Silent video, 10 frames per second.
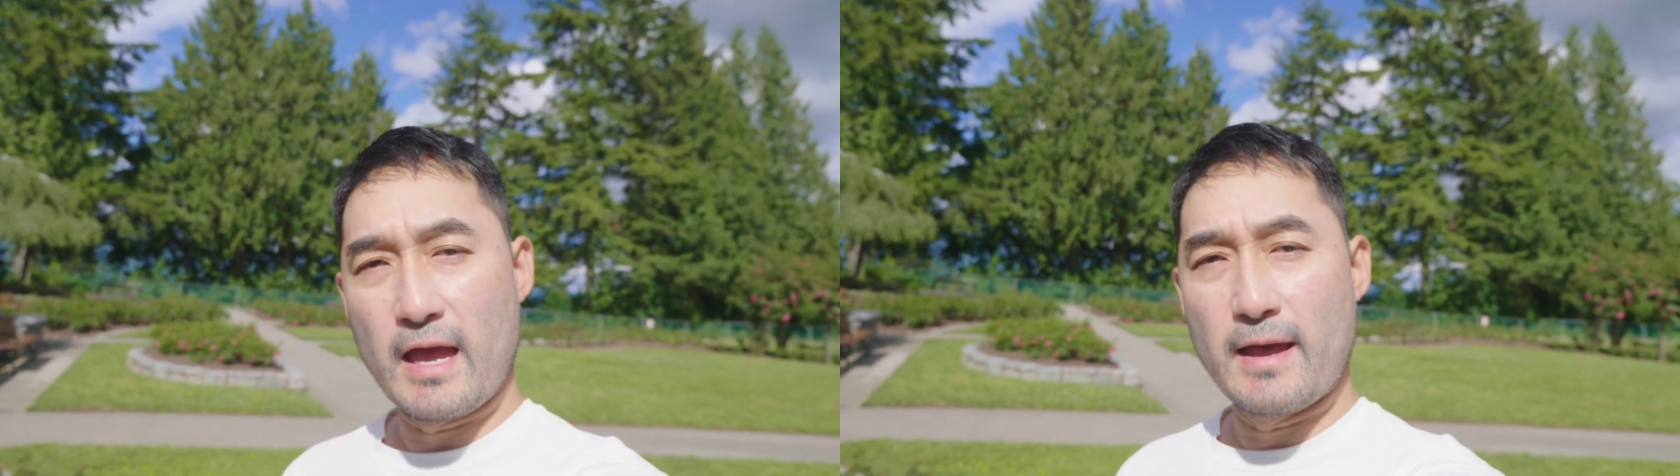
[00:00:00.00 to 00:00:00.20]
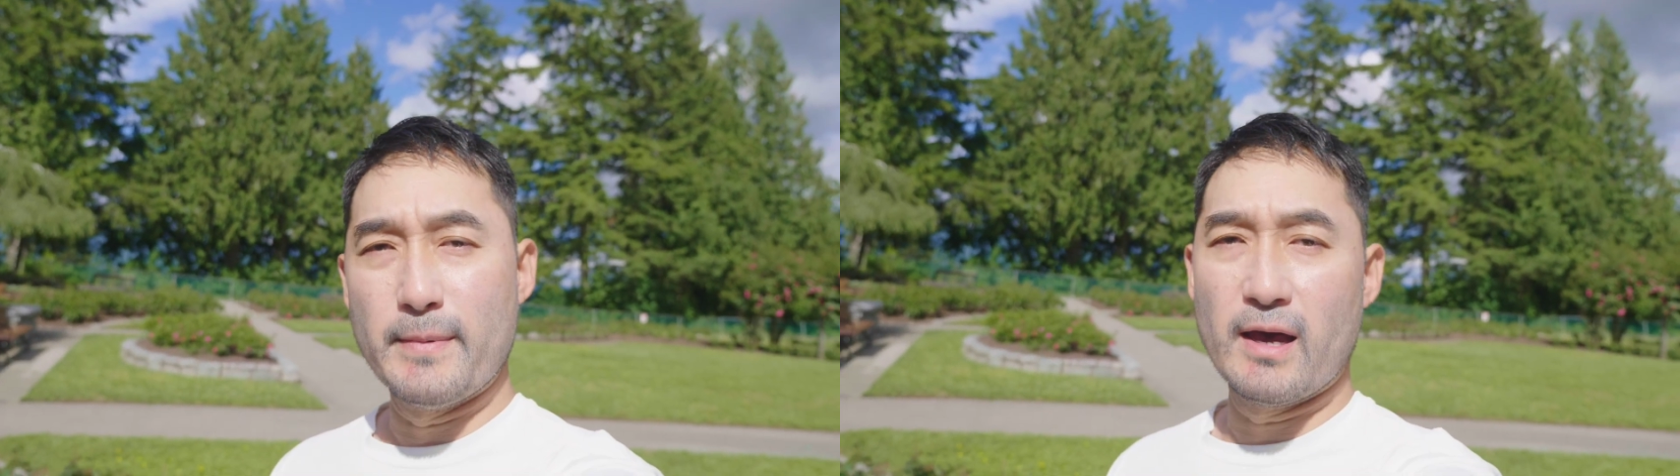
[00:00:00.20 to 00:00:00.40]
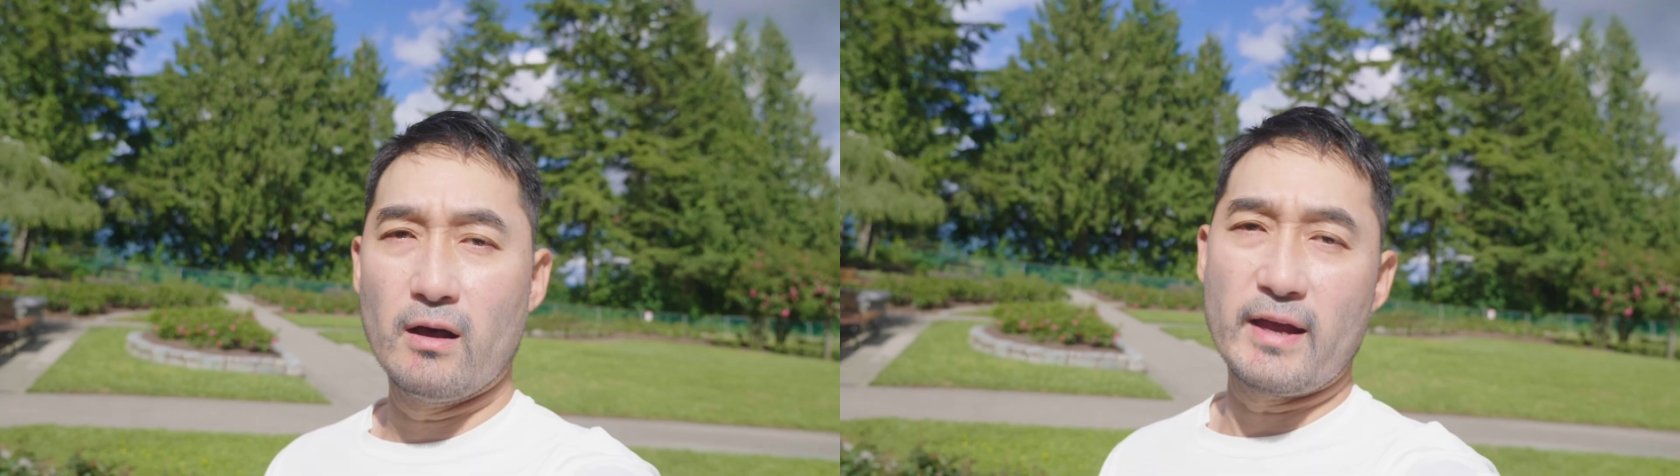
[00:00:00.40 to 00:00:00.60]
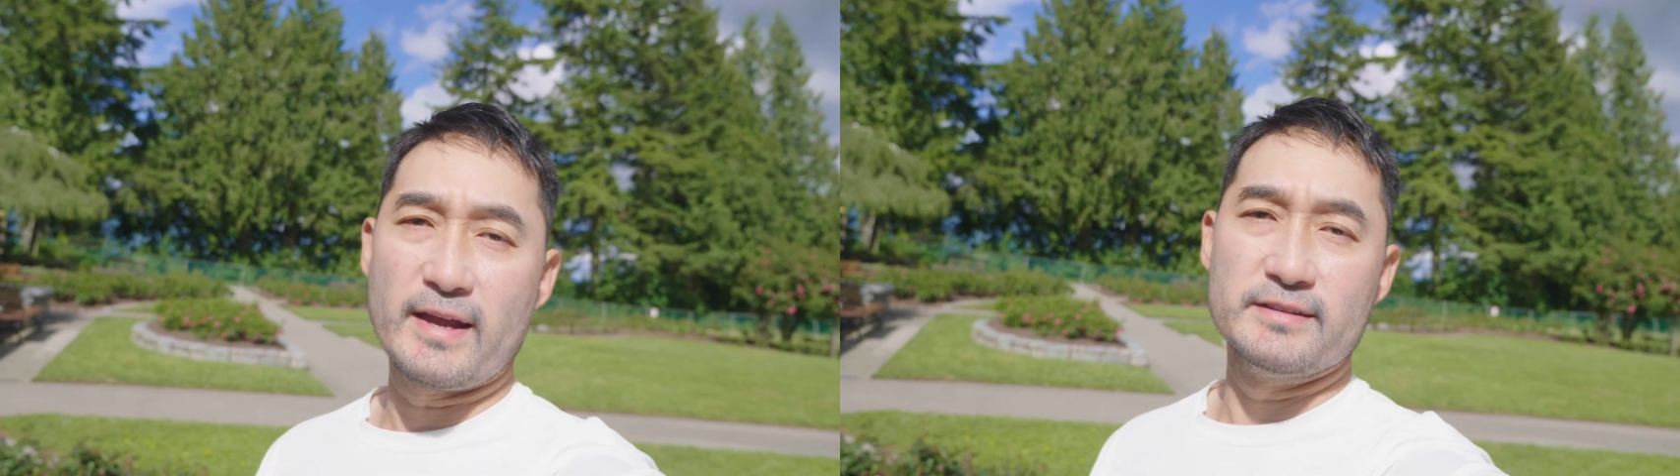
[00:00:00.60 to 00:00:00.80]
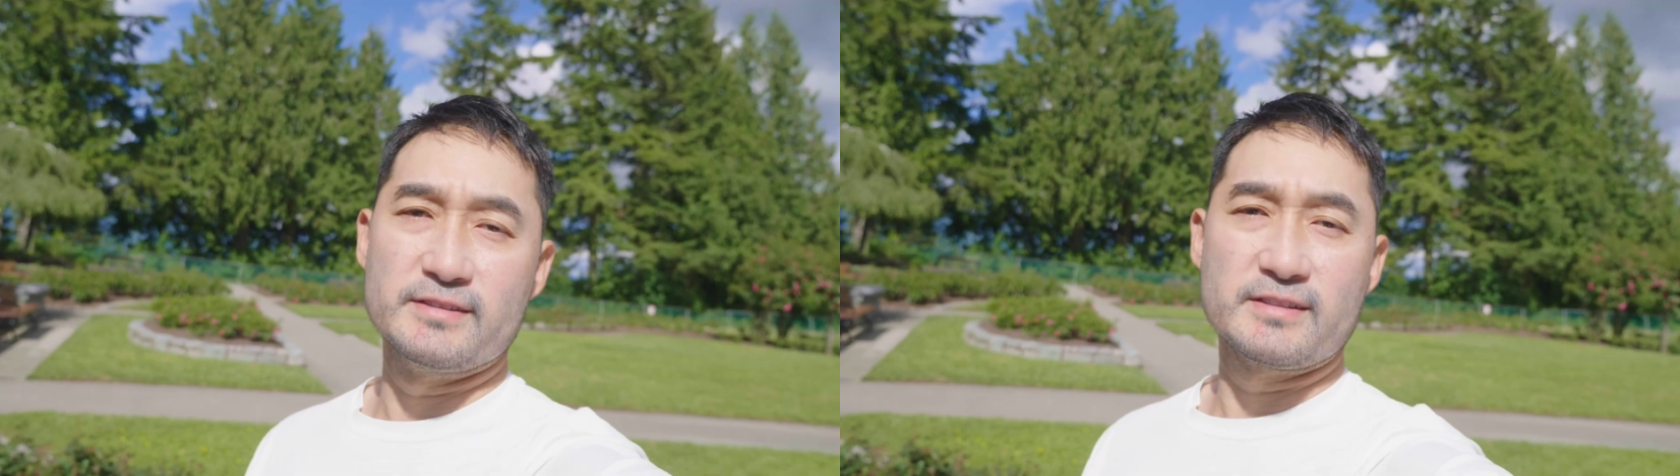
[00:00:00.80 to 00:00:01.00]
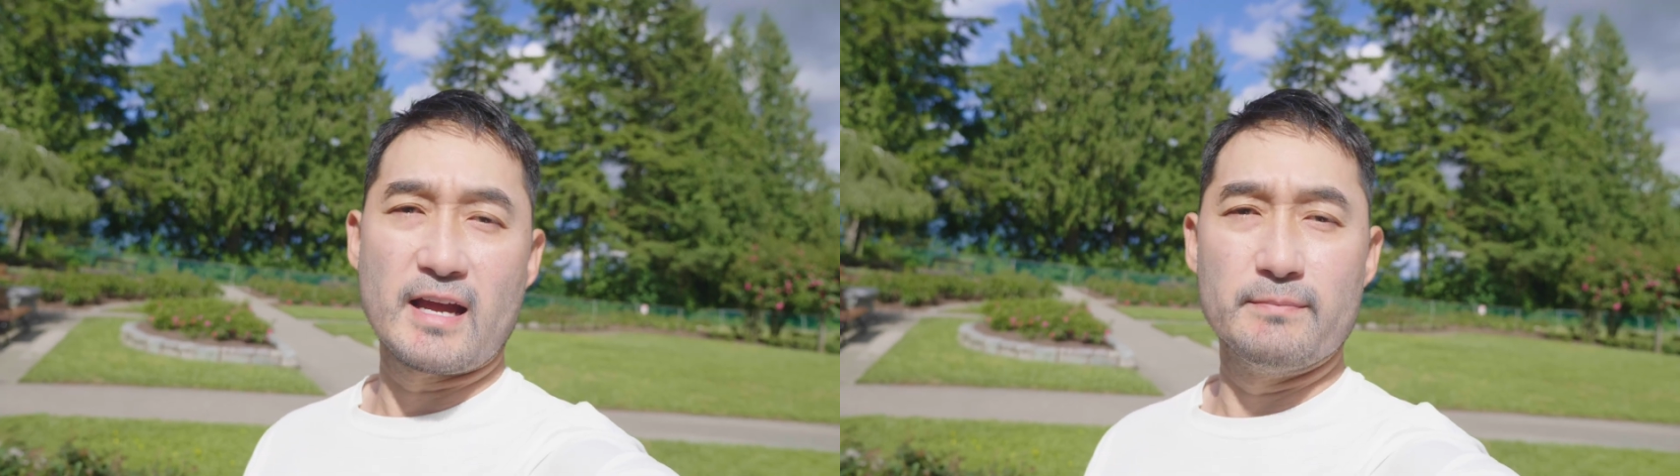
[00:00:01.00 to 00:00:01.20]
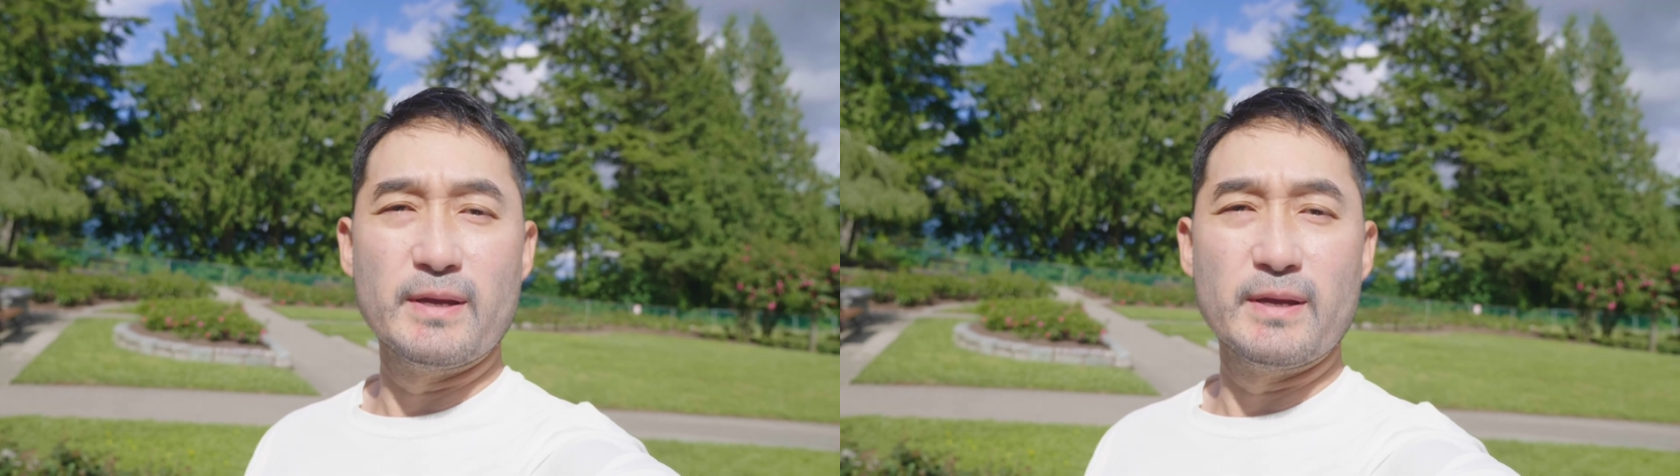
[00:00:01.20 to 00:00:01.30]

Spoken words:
ML and stat